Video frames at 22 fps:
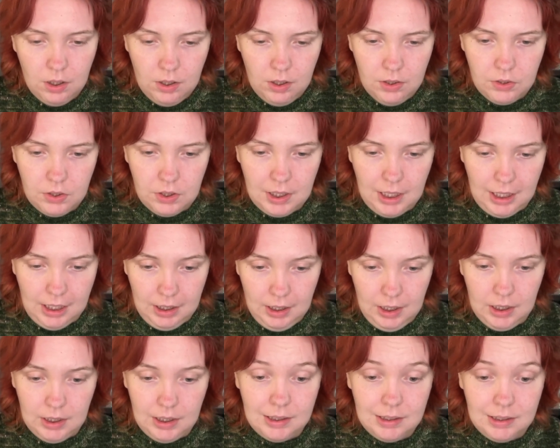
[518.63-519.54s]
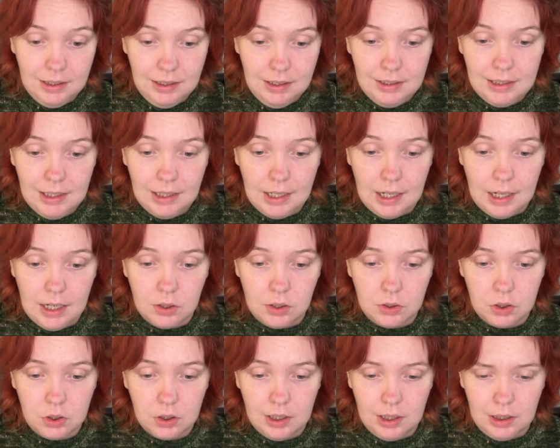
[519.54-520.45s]
So yeah, and I did get out
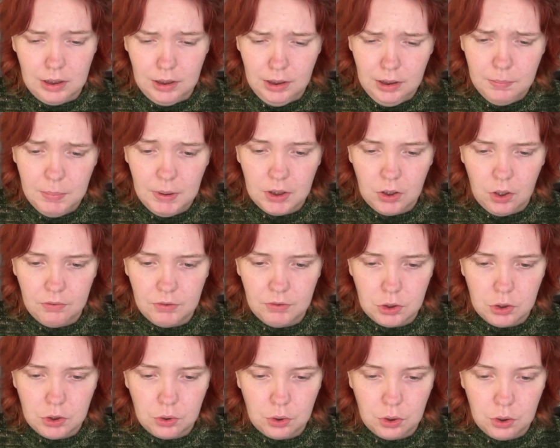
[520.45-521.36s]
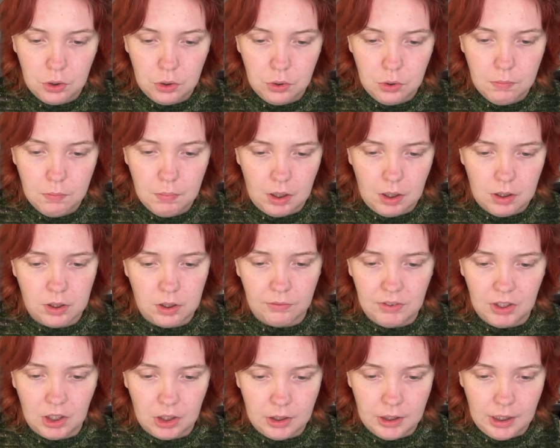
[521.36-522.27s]
a little bit over 2 balls of
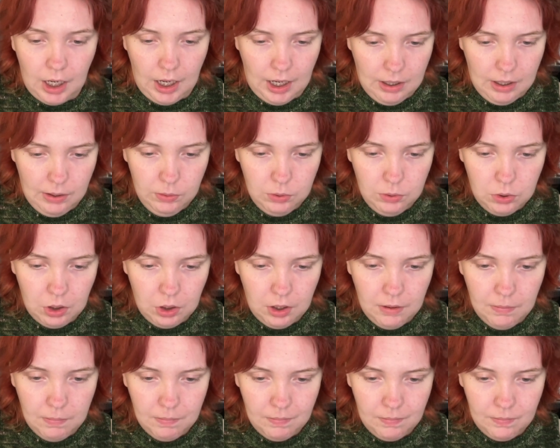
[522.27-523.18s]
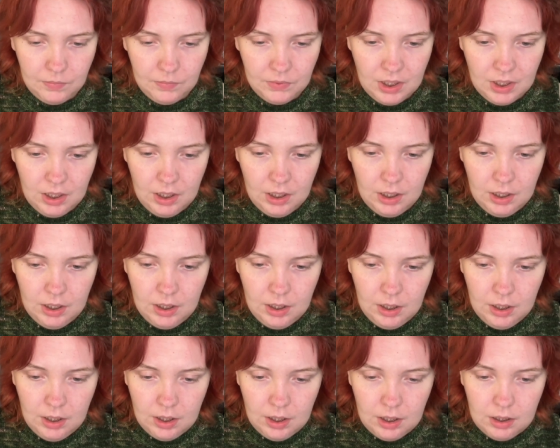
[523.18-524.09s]
yarn out,
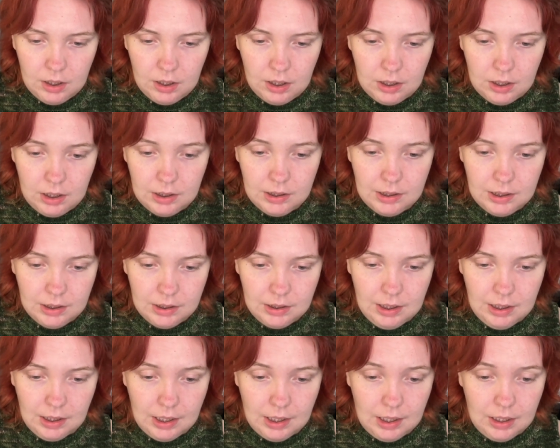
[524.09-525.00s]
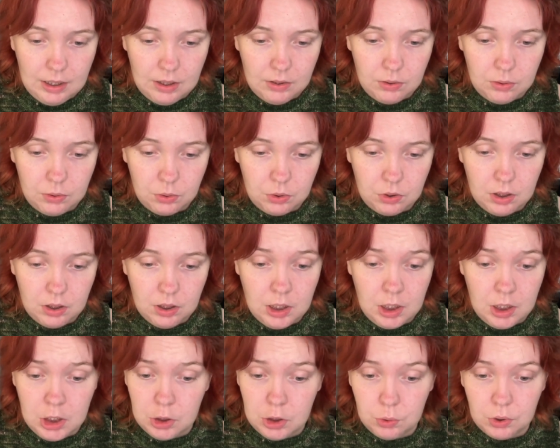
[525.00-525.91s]
and I did get out
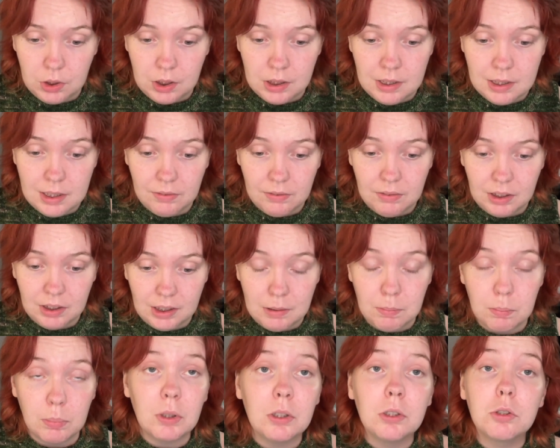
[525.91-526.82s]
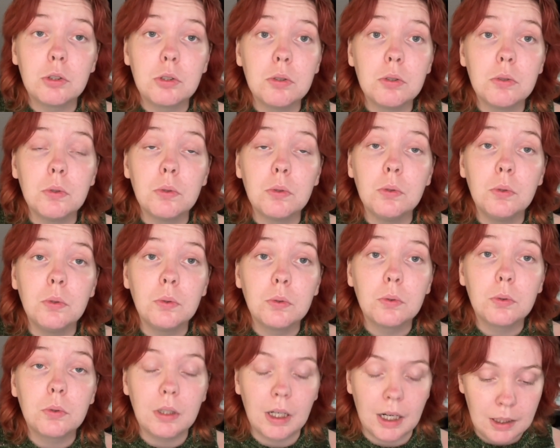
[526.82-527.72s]
117.2
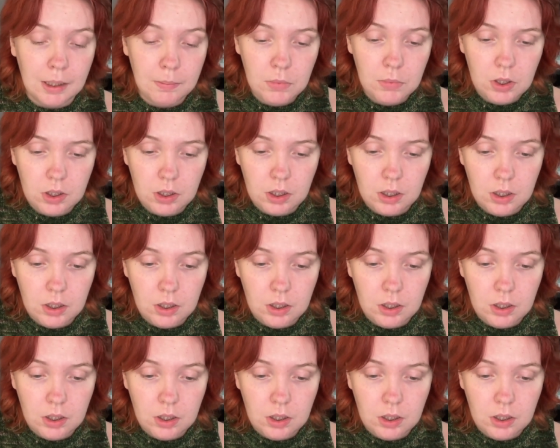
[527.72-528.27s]
grams,